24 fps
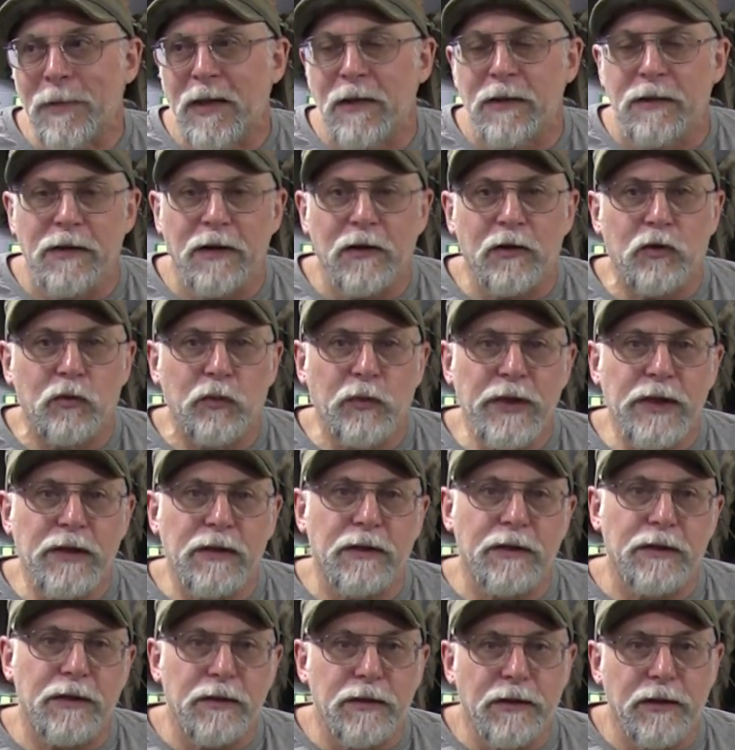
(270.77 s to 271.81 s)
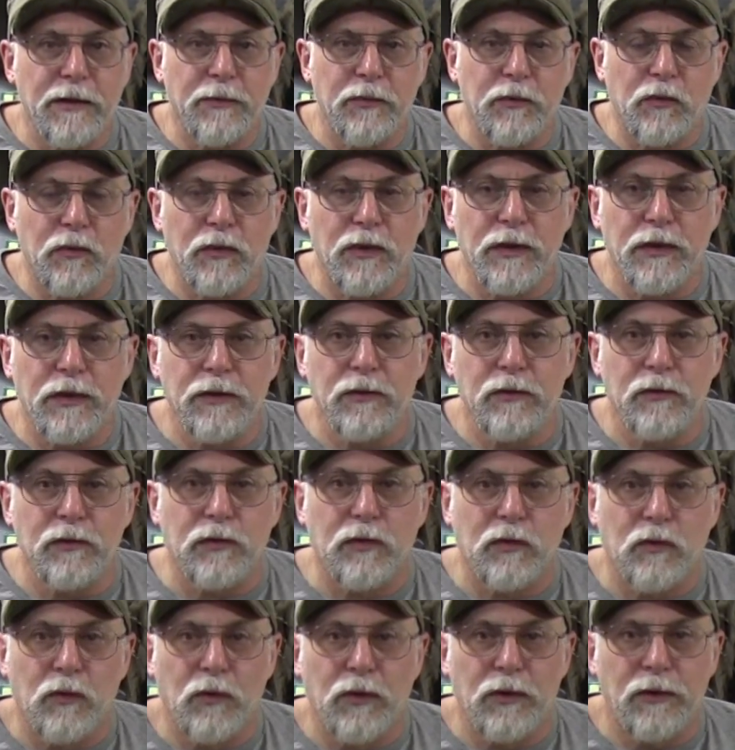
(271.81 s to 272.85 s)
next week on the tips, we're going to do a
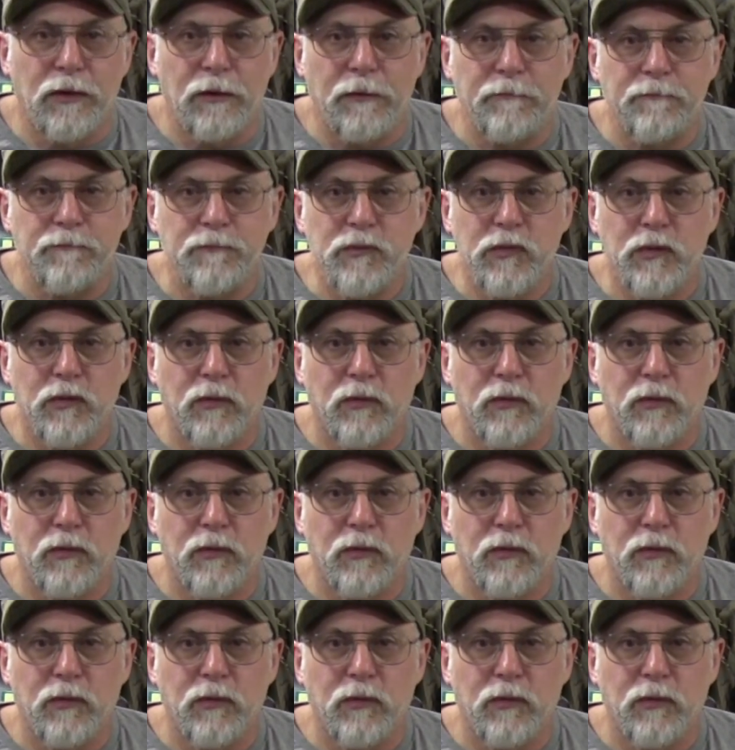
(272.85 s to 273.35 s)
squirrel.